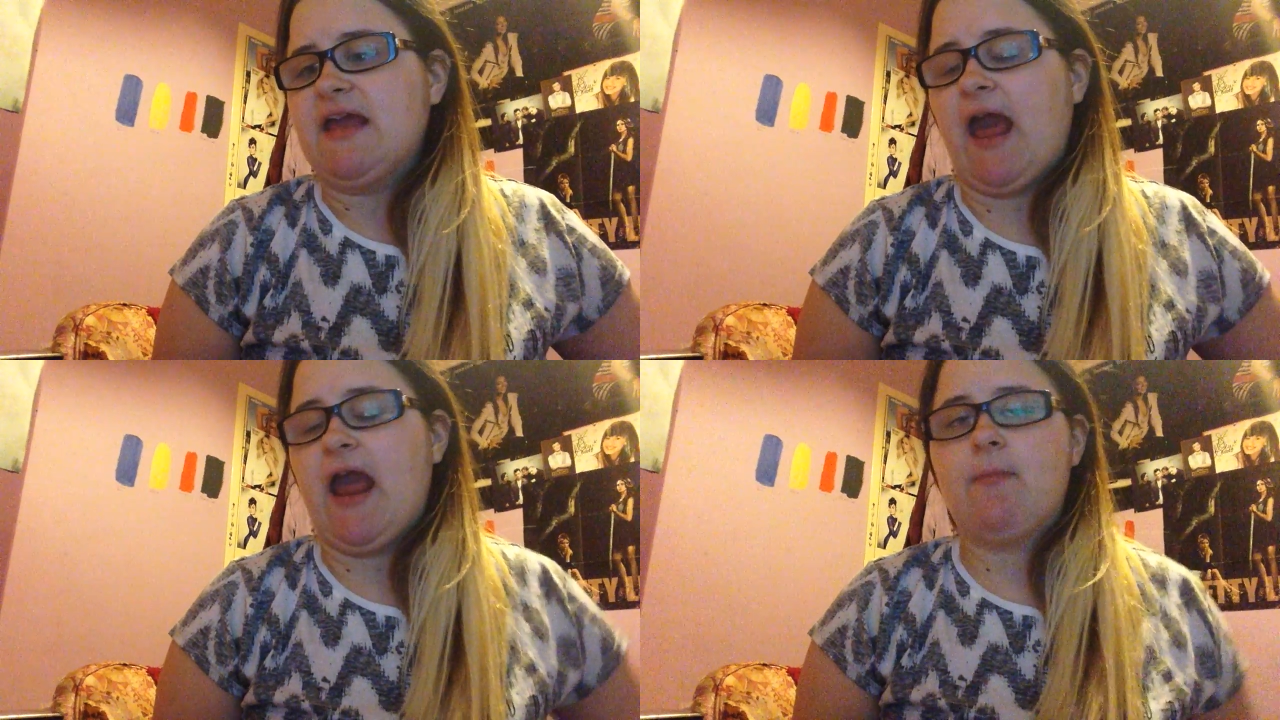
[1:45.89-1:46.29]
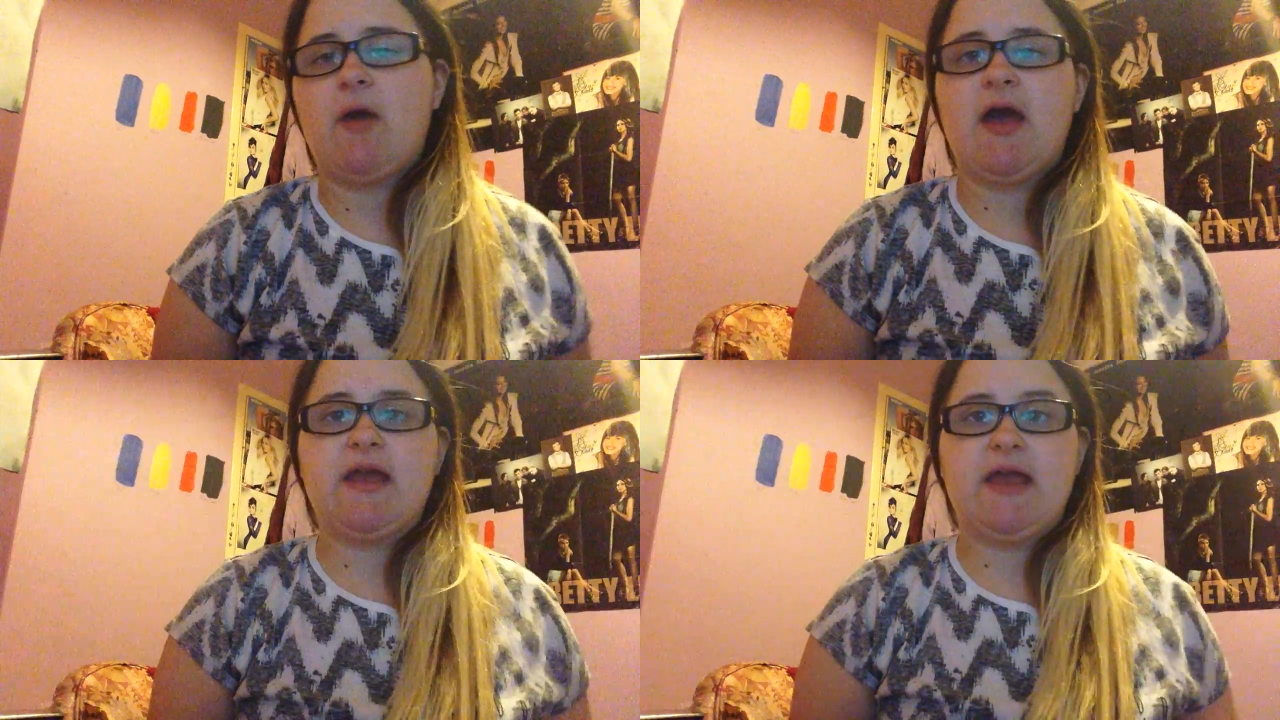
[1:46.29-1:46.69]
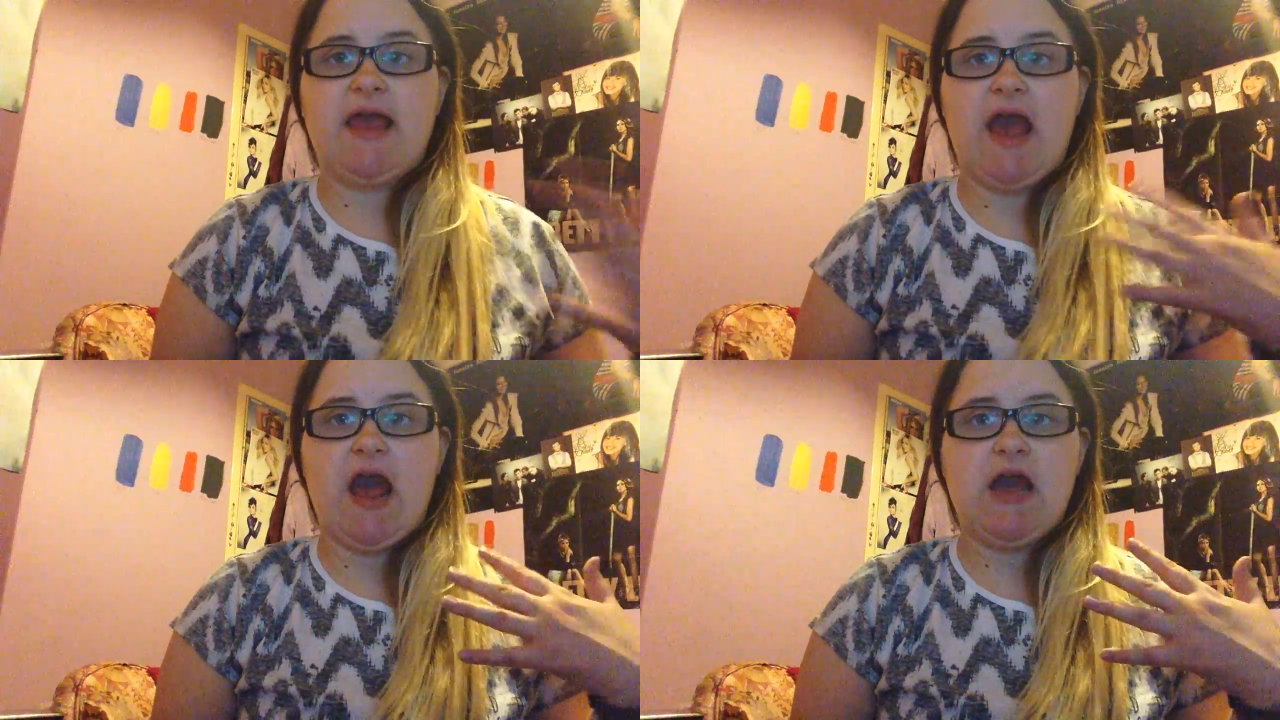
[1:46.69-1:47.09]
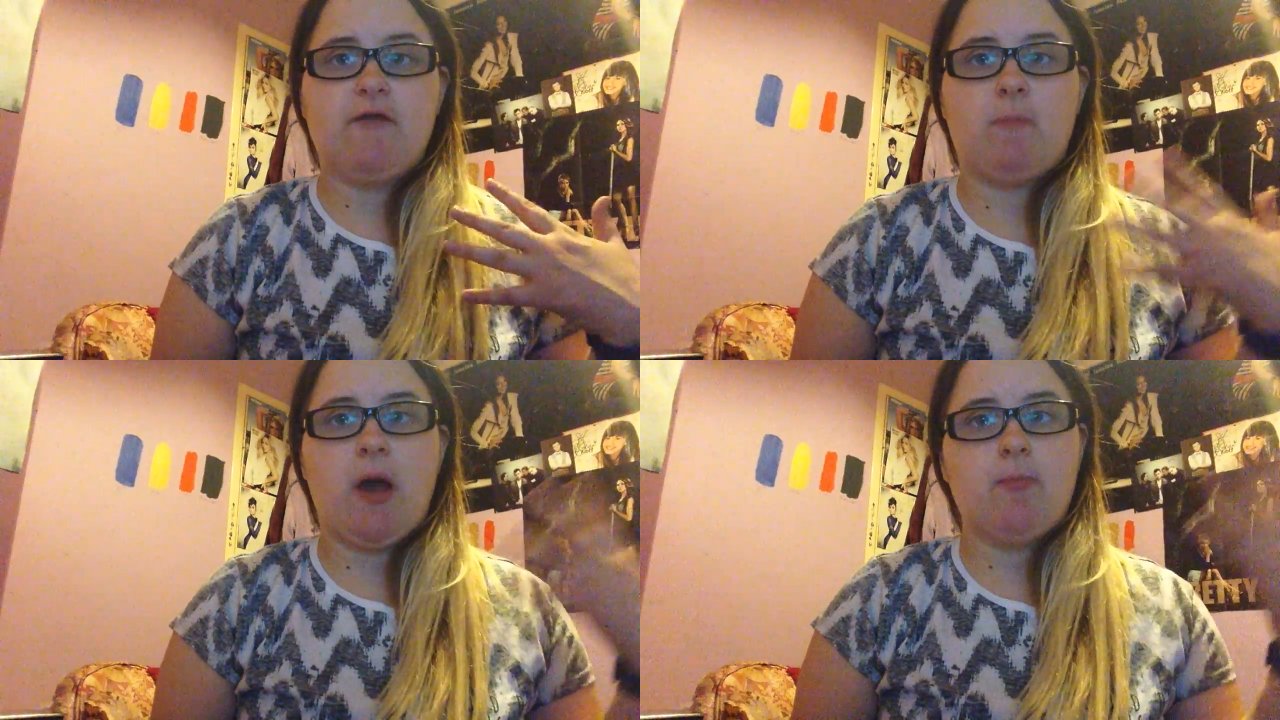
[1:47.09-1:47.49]
came out,
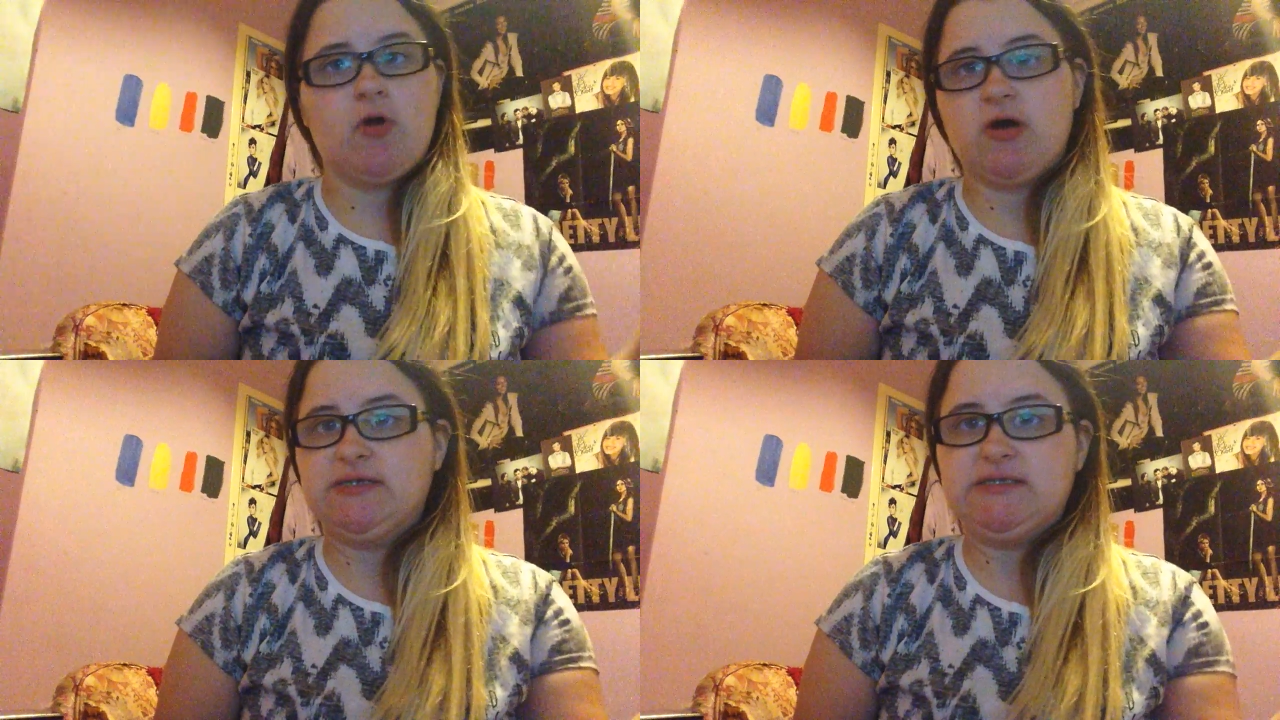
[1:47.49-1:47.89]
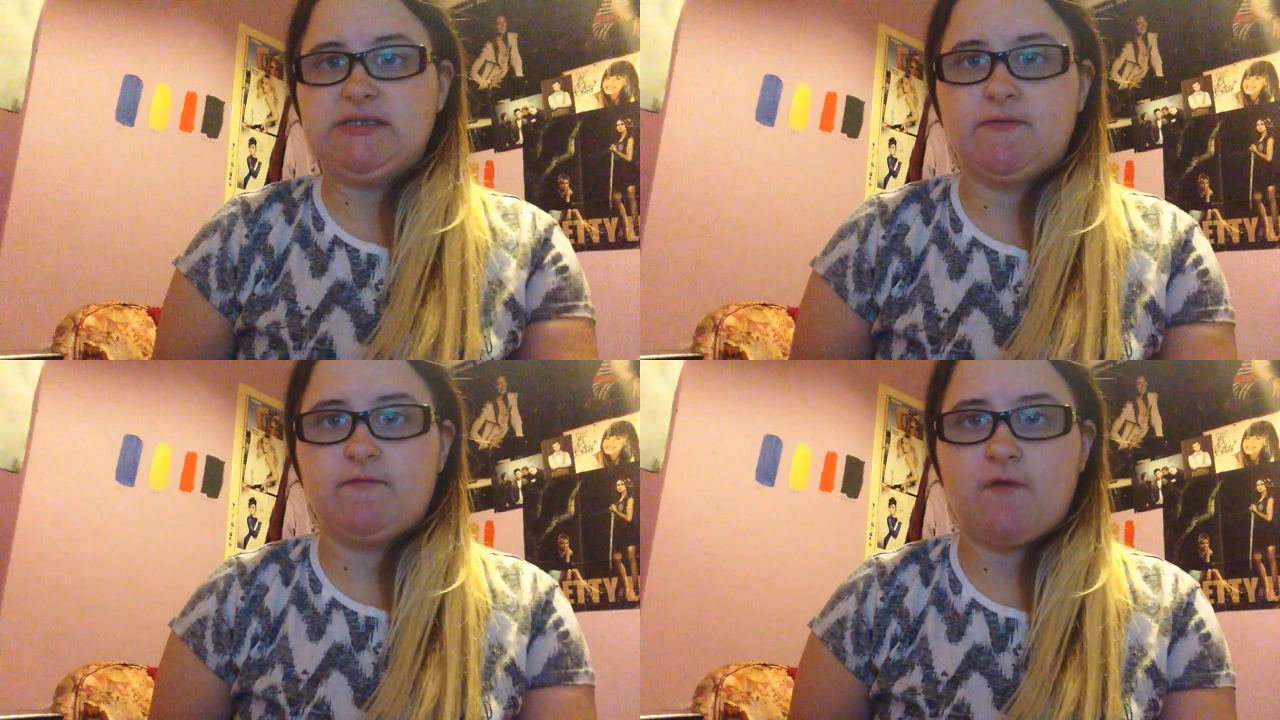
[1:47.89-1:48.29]
gave my boss